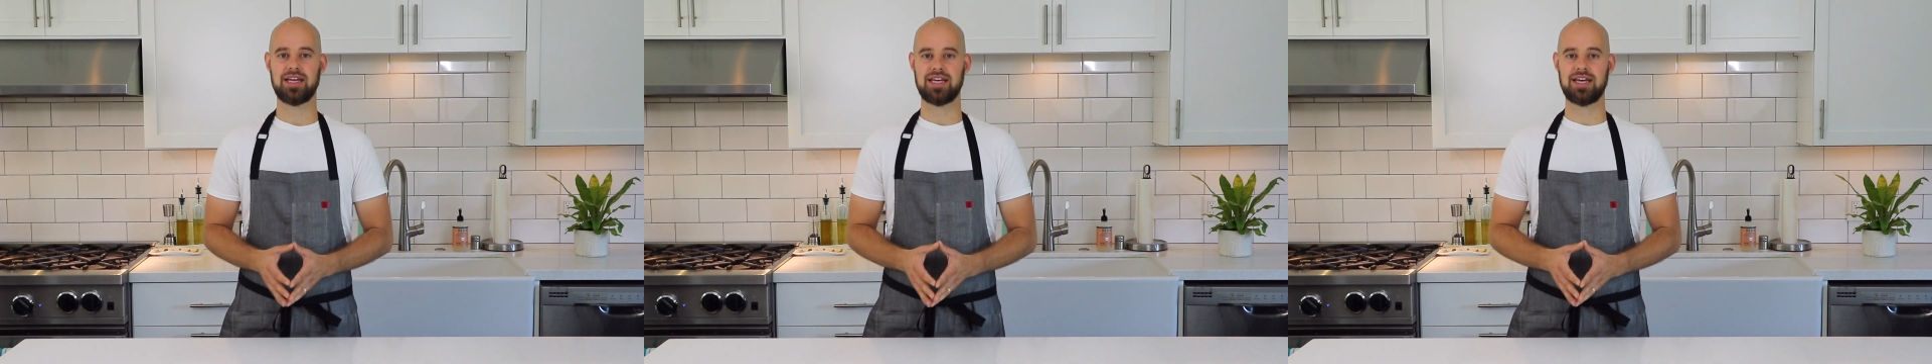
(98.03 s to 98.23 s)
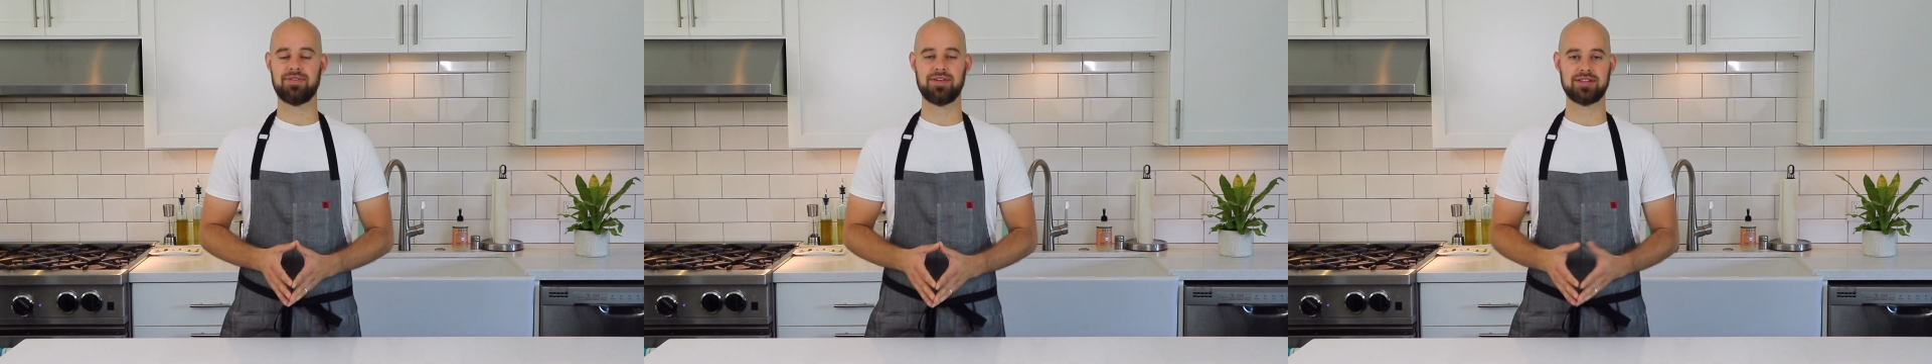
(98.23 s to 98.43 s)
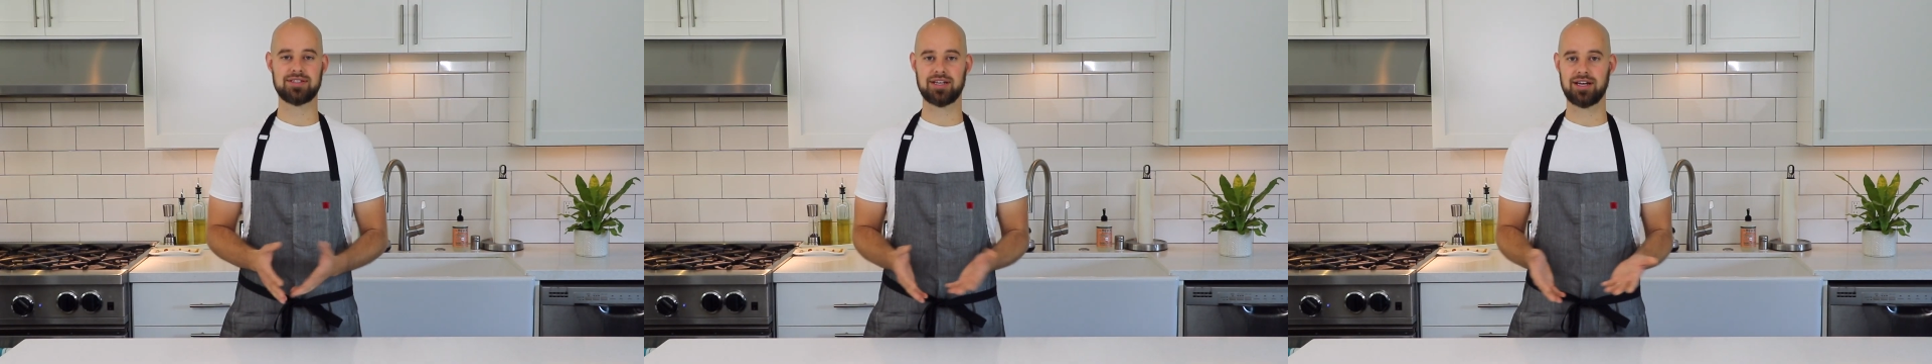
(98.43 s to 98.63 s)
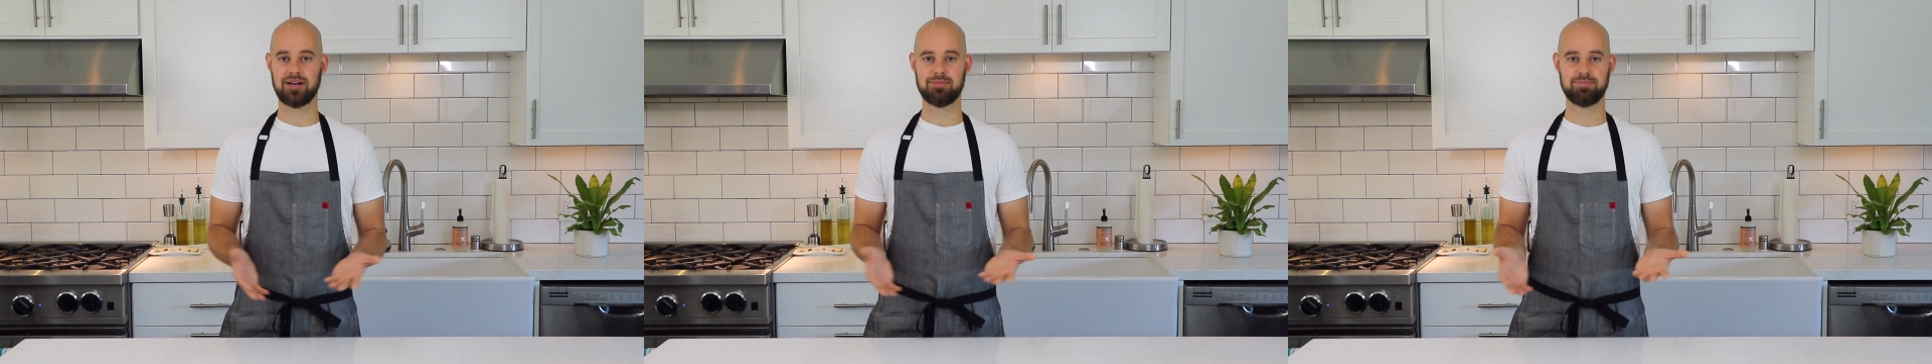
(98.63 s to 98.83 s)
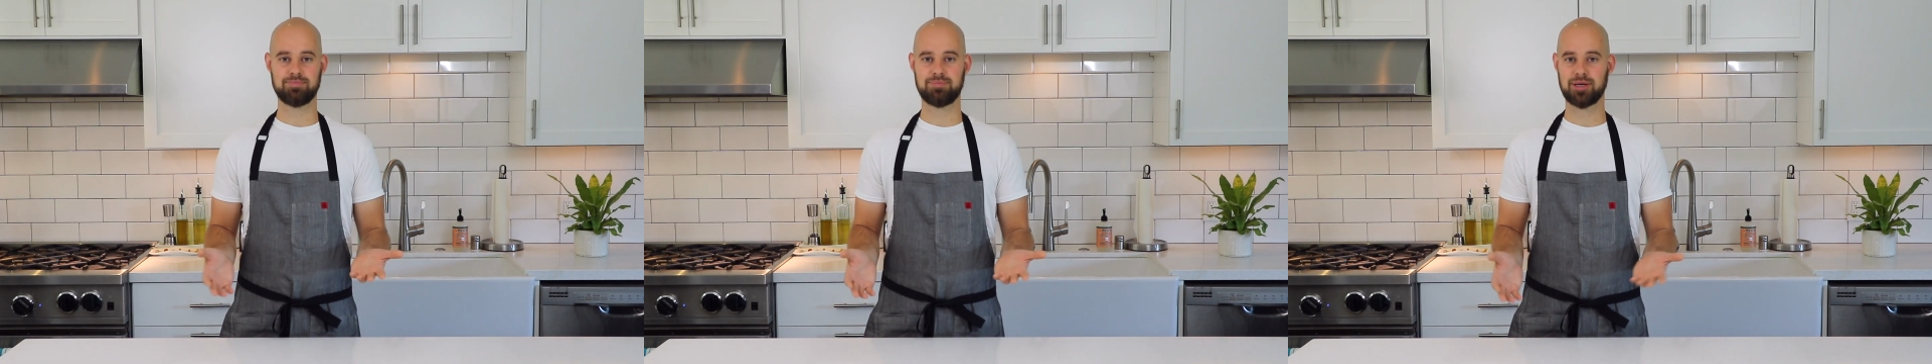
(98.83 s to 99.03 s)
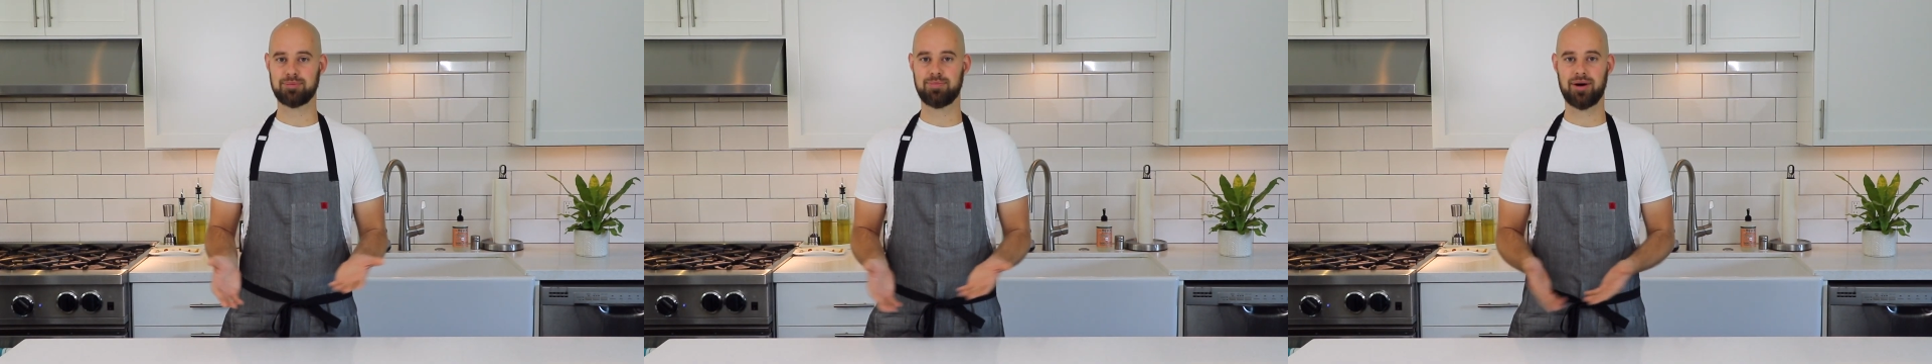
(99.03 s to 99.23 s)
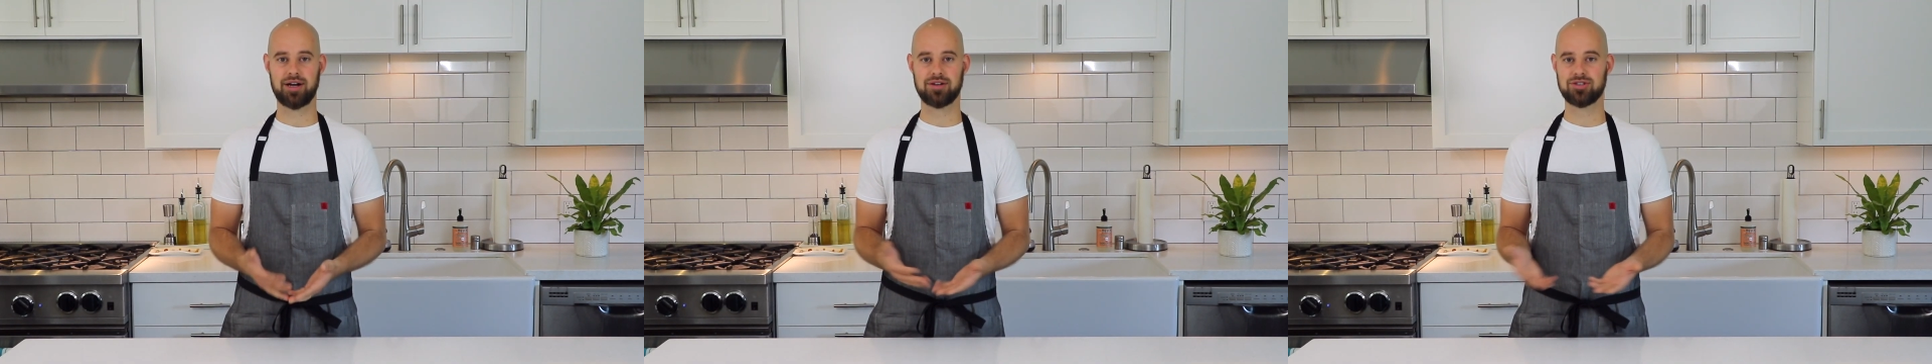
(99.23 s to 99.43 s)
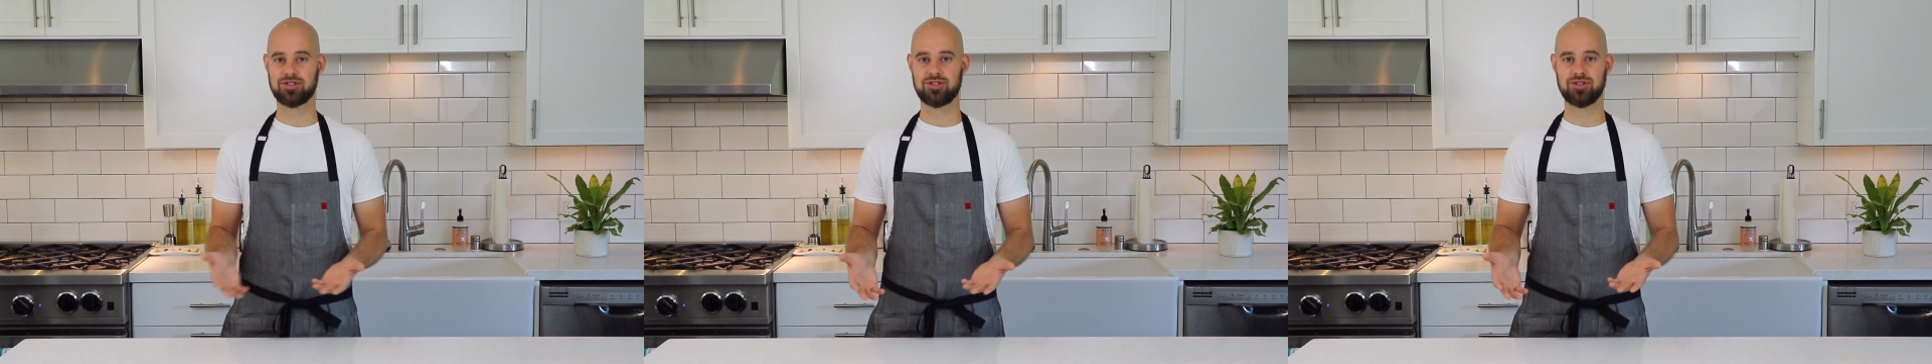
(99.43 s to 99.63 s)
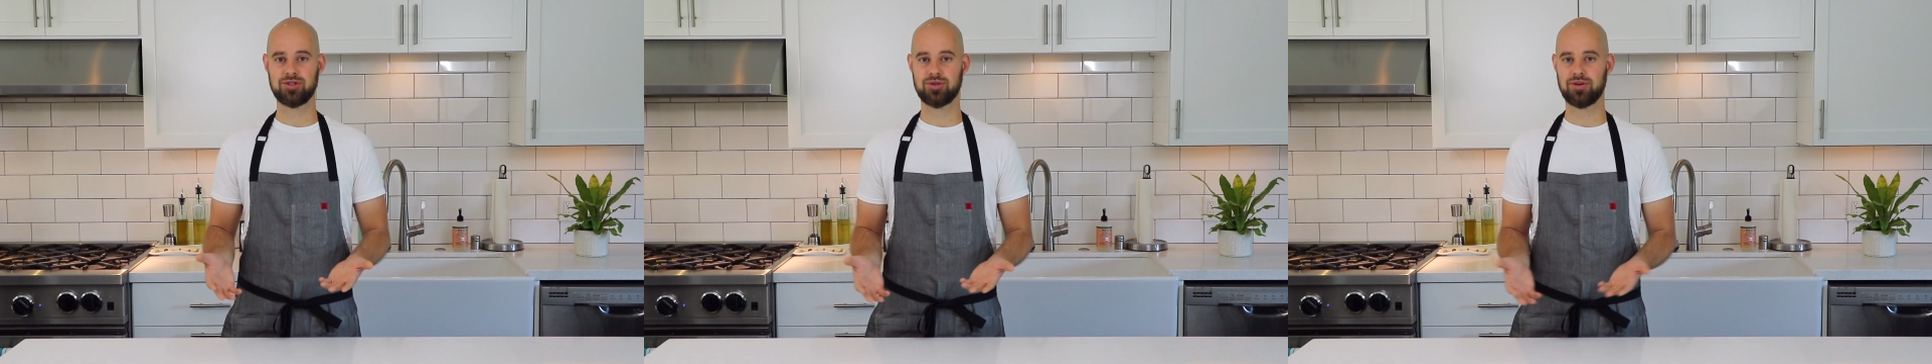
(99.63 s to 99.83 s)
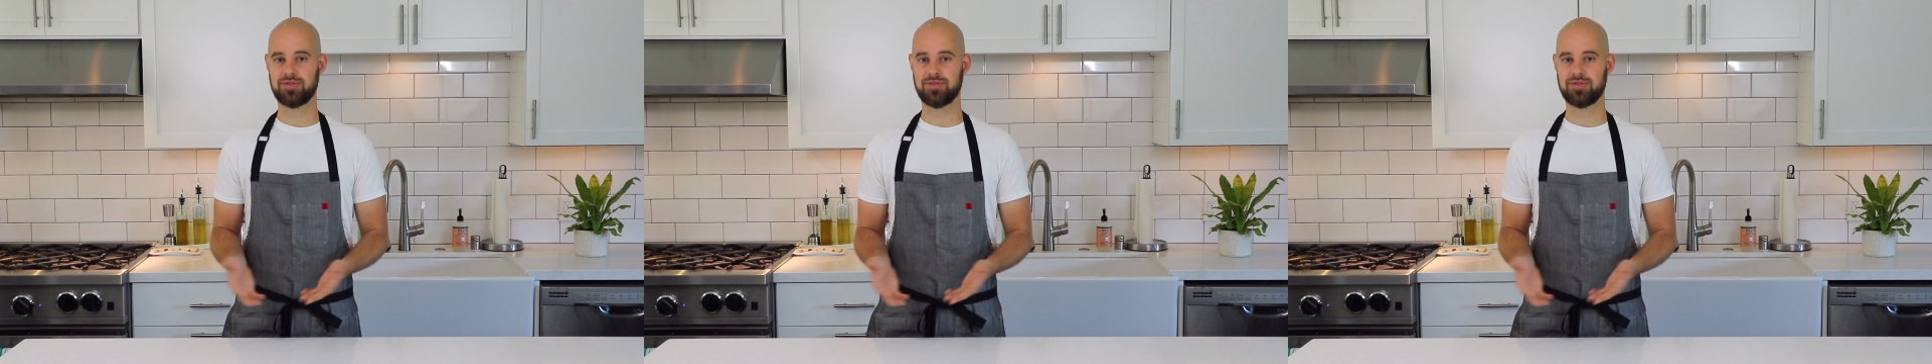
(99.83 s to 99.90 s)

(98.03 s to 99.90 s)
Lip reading: If it's a big pot of stew,